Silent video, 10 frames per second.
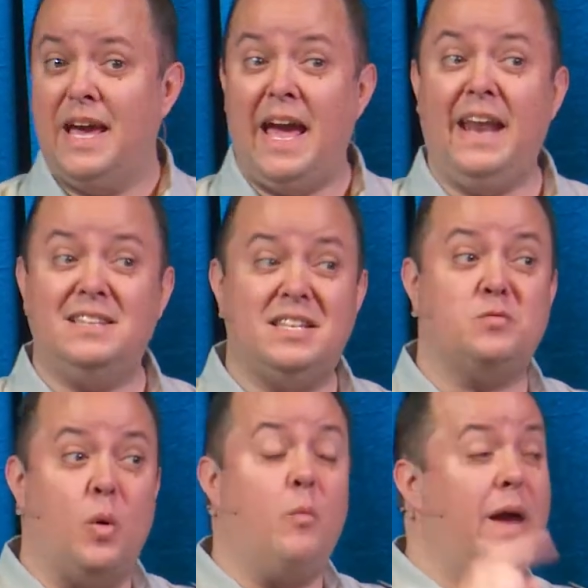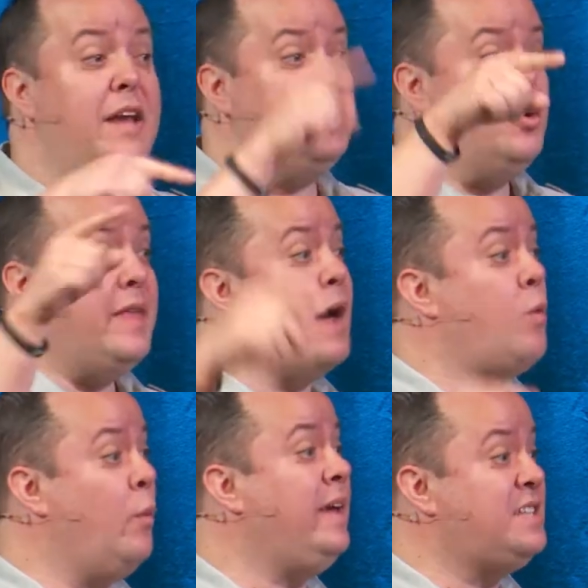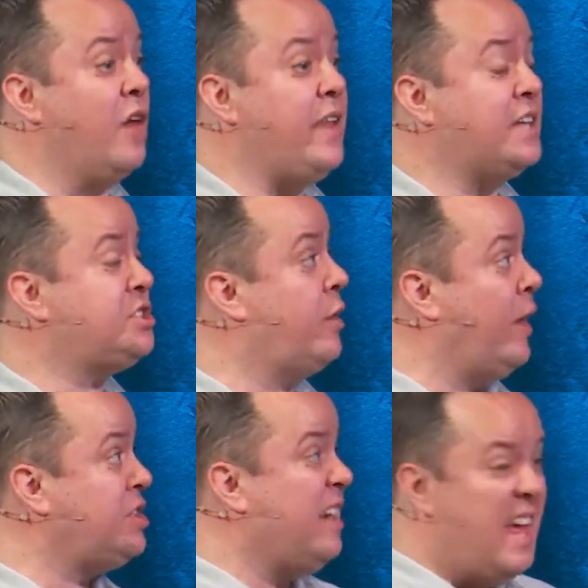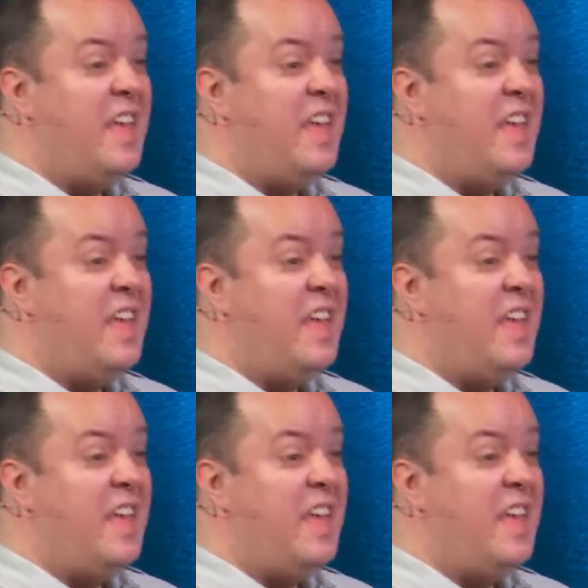And he says, when we do that, when we tell the next generation,